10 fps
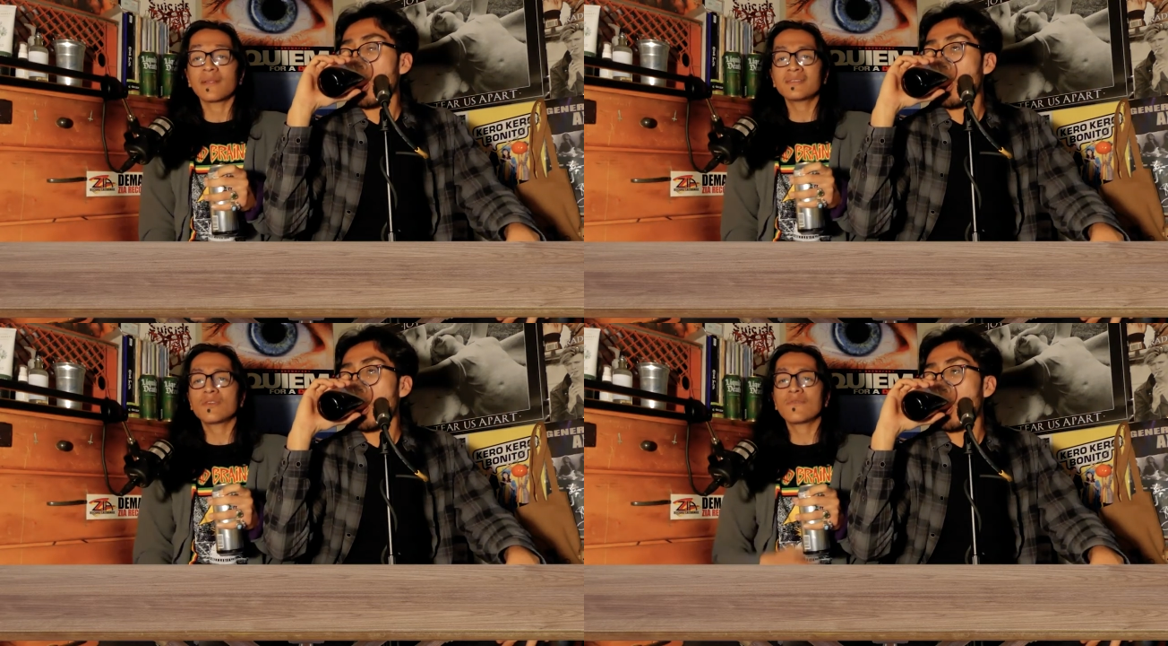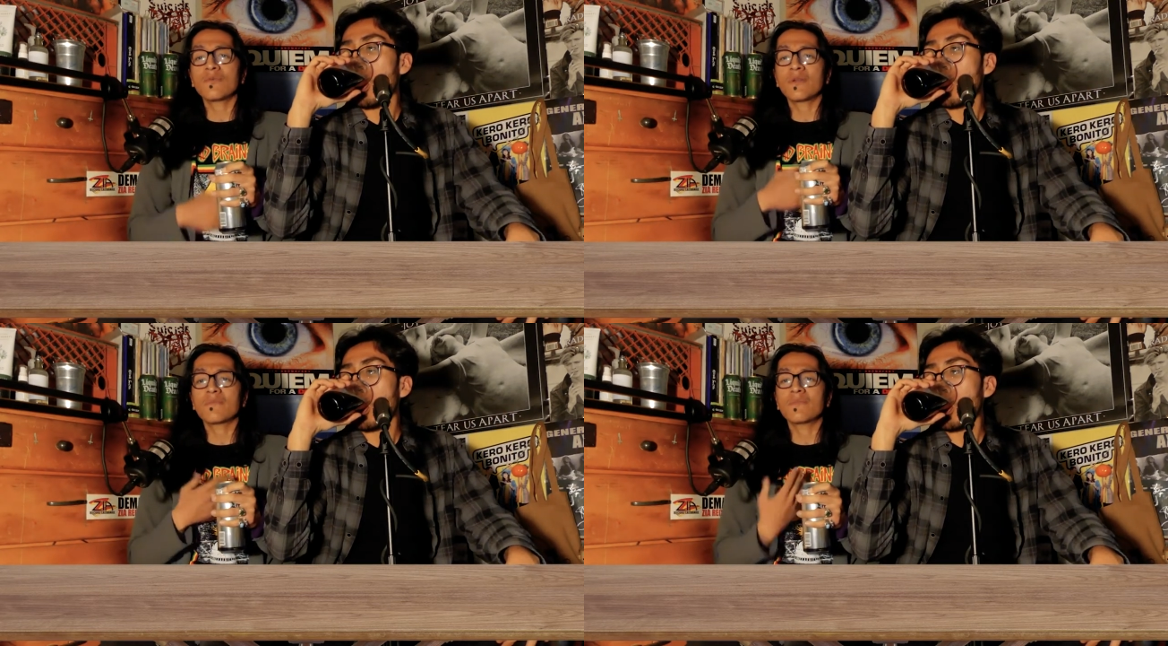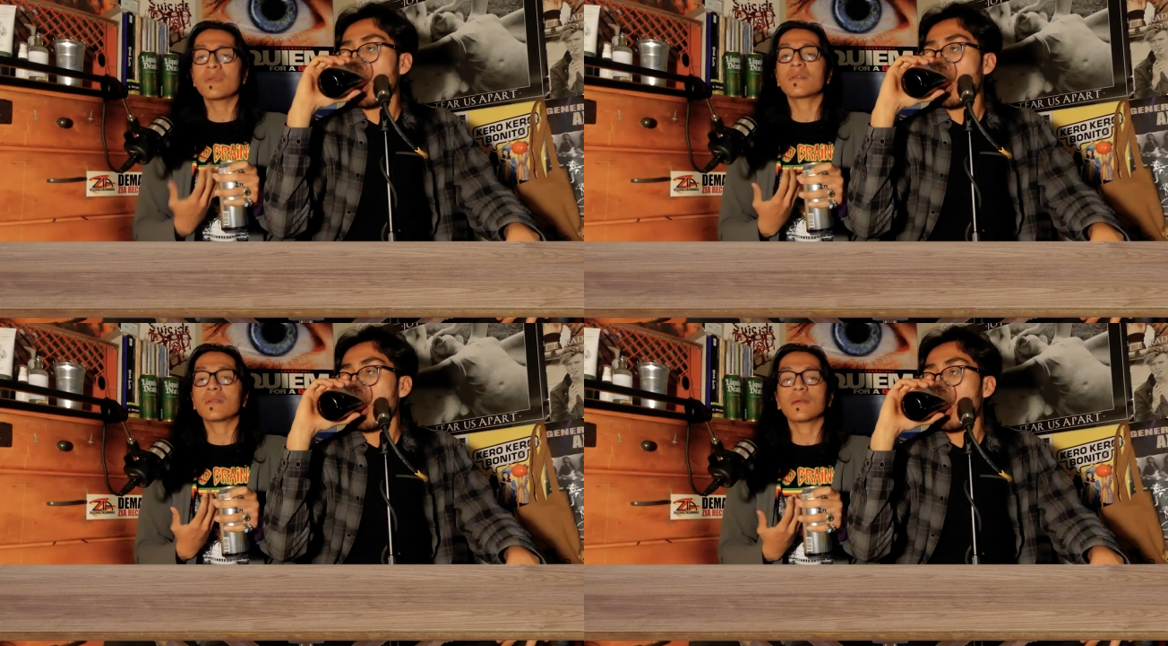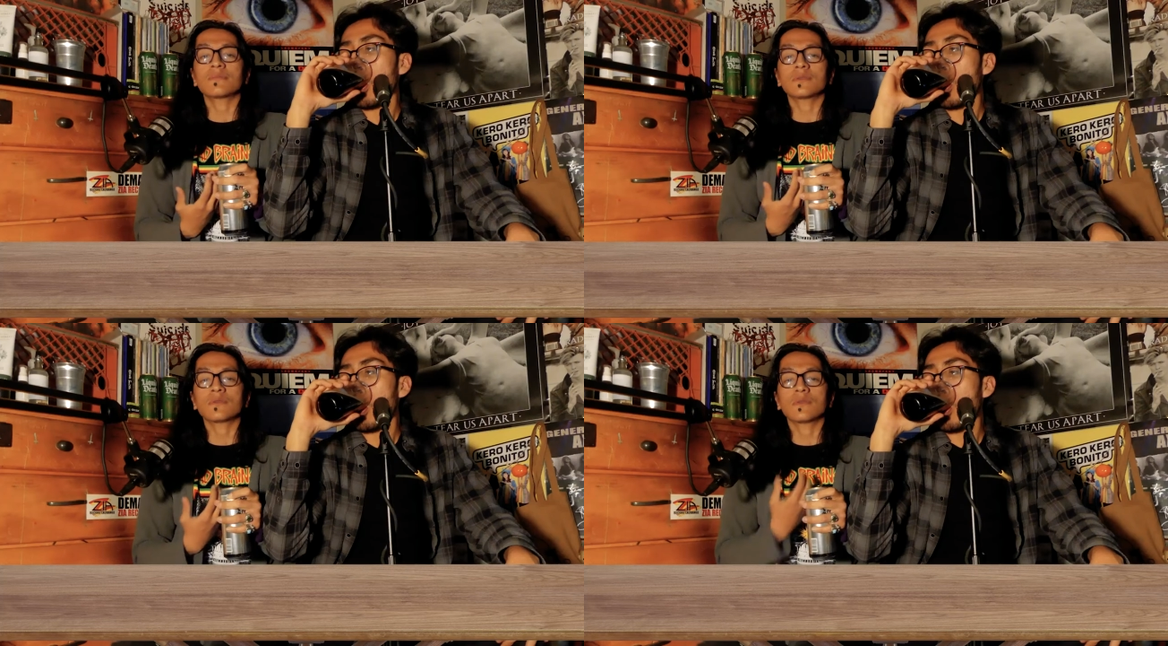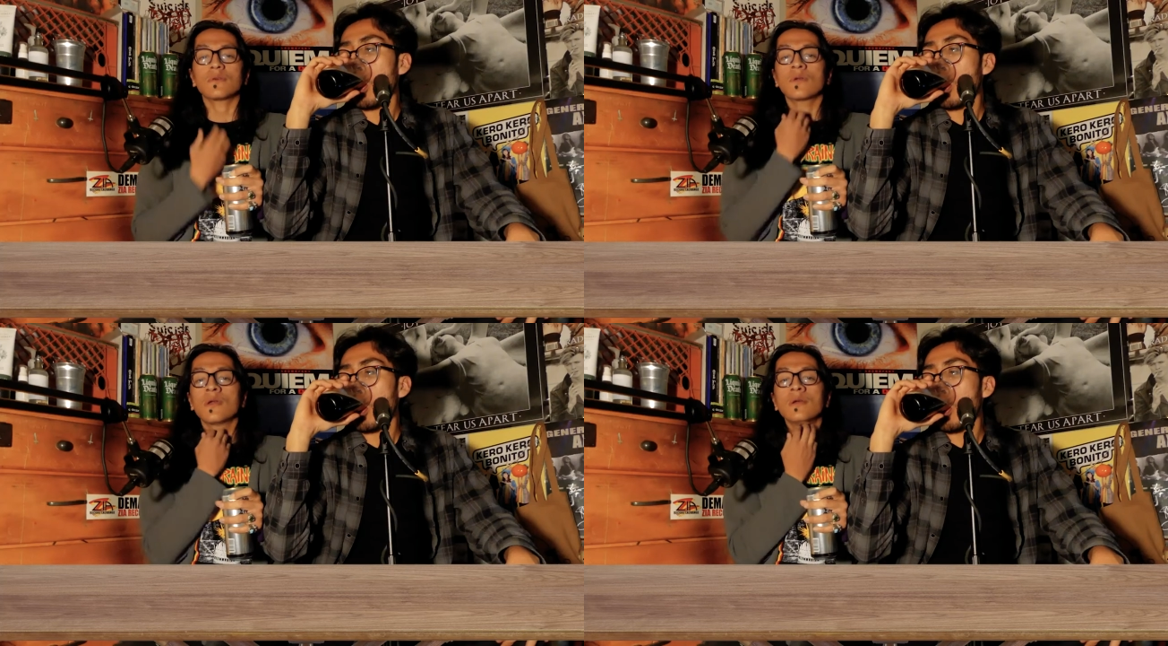Speaker 1: Let us know if you want to be on an episode. You
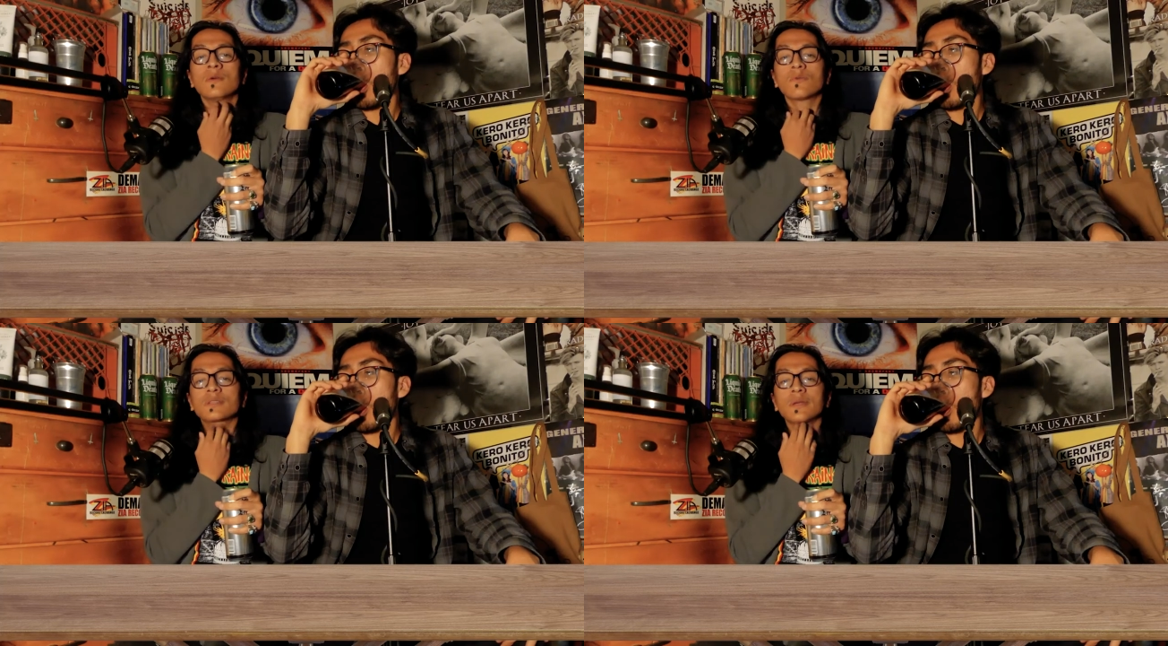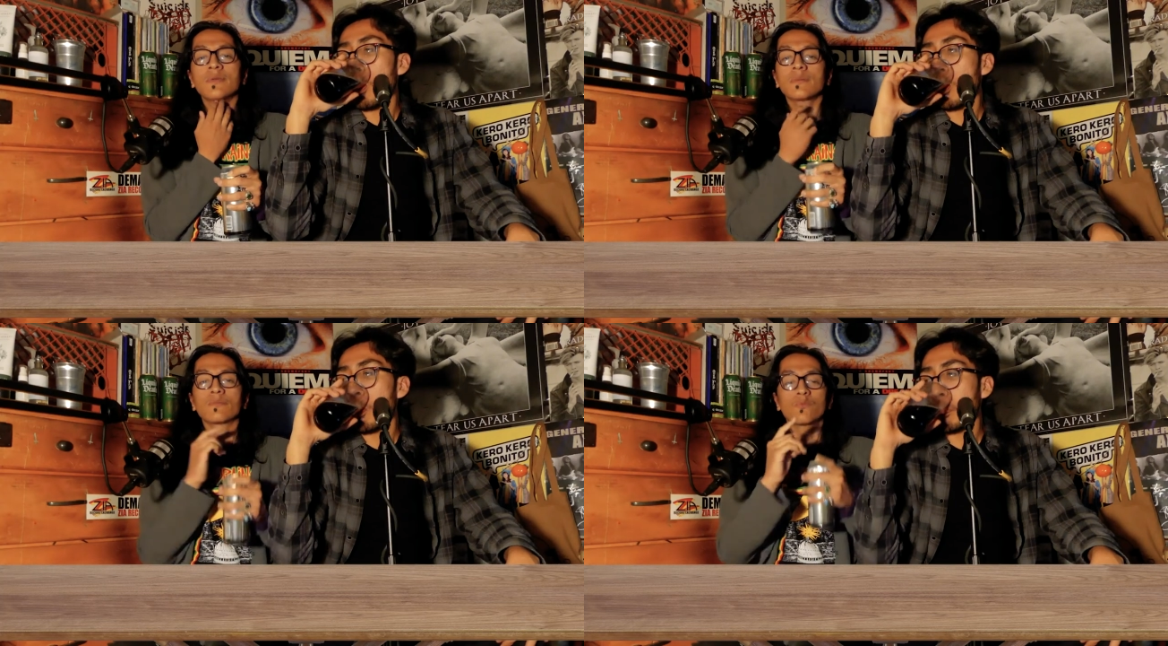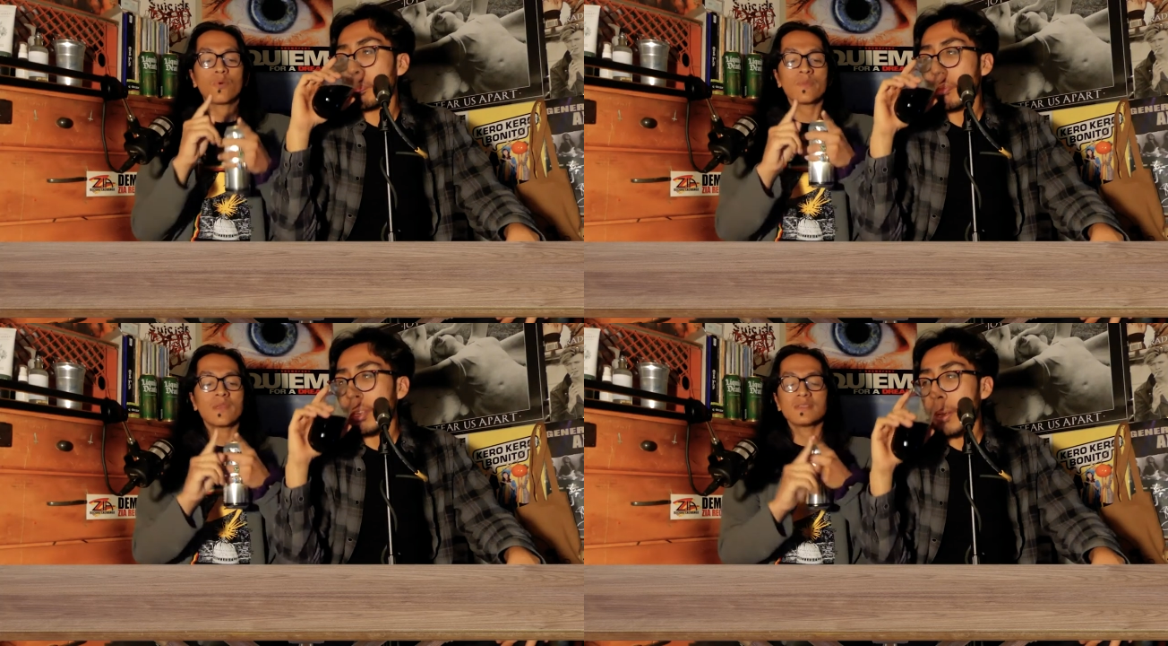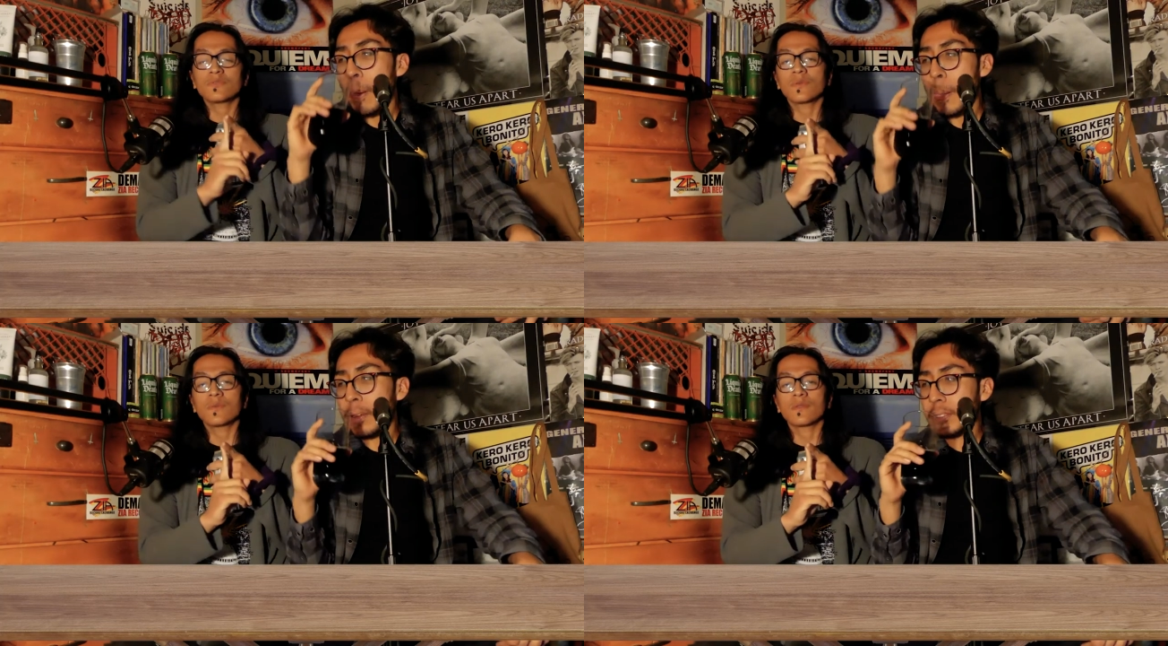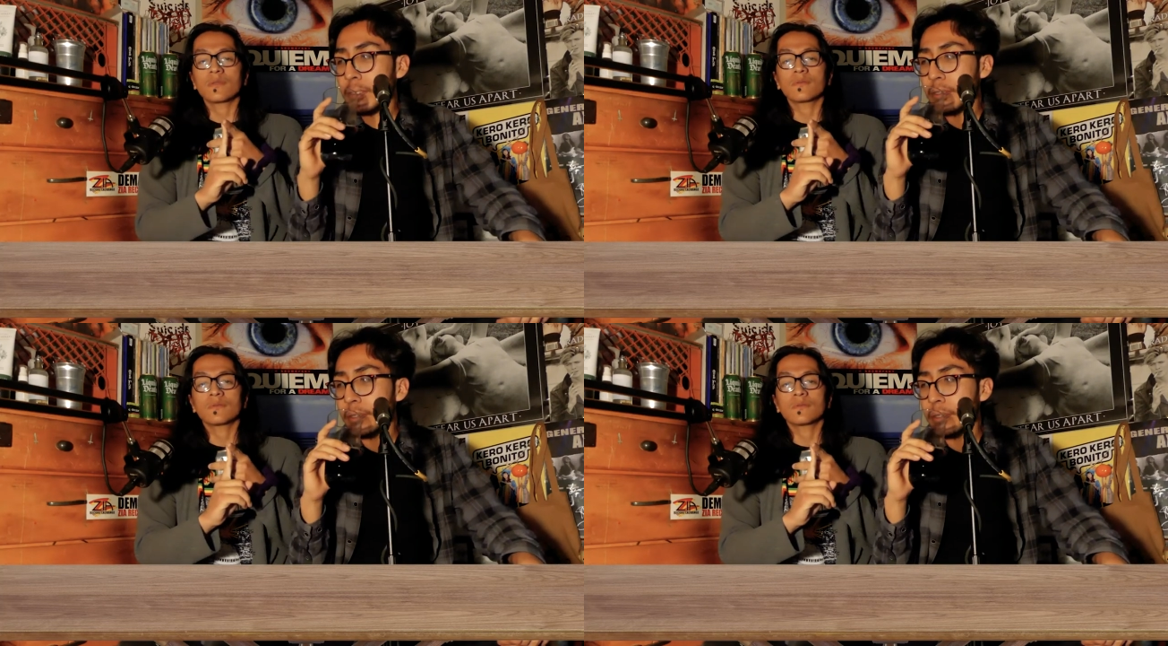know, what's coming up? Women History Month.